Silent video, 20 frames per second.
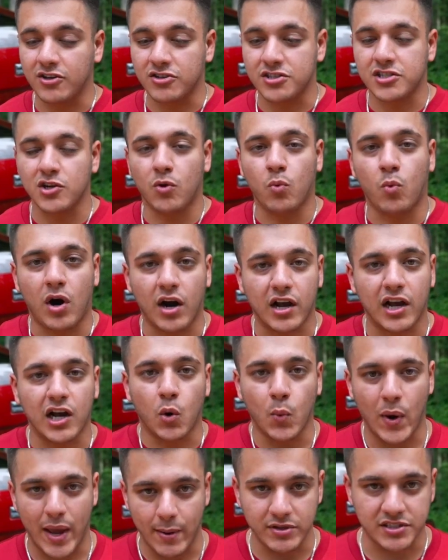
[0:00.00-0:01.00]
you're still walking
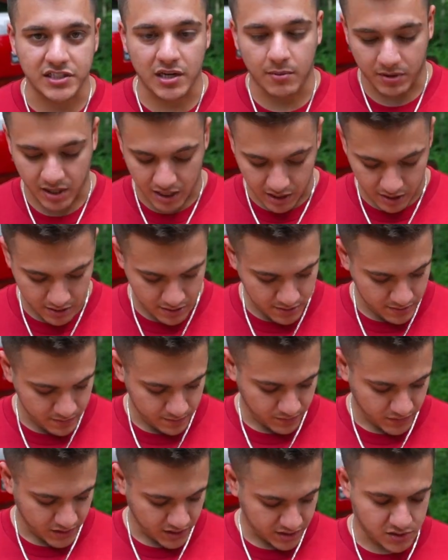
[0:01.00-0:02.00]
away with something.
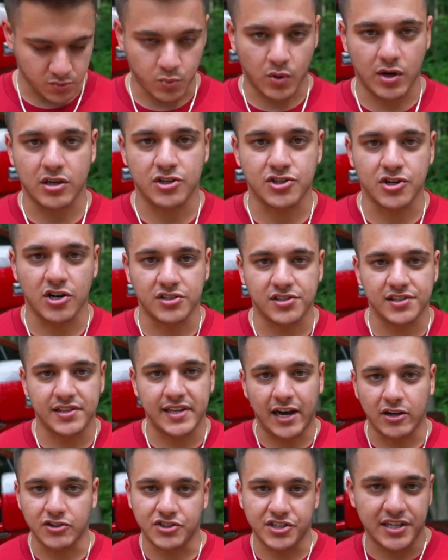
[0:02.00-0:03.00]
This is one of the shirts in the
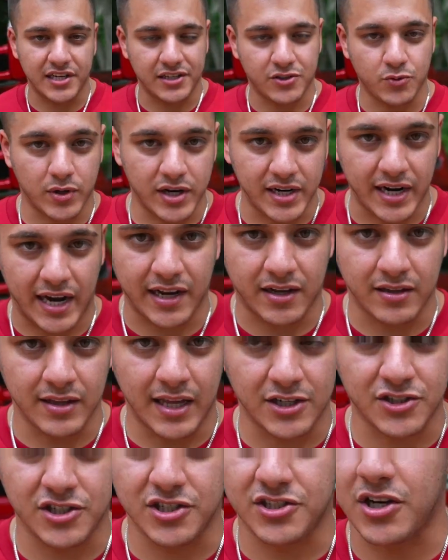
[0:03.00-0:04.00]
LG&E 29
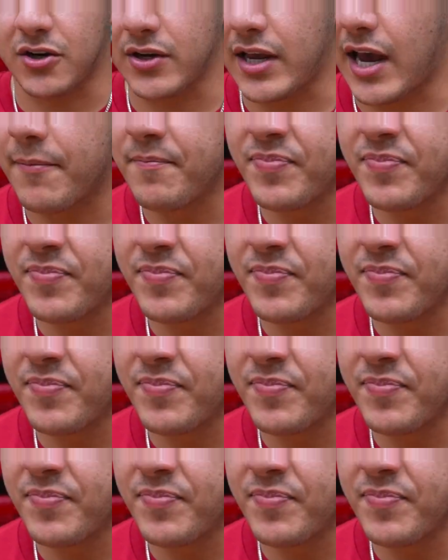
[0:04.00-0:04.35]
collection. So yeah,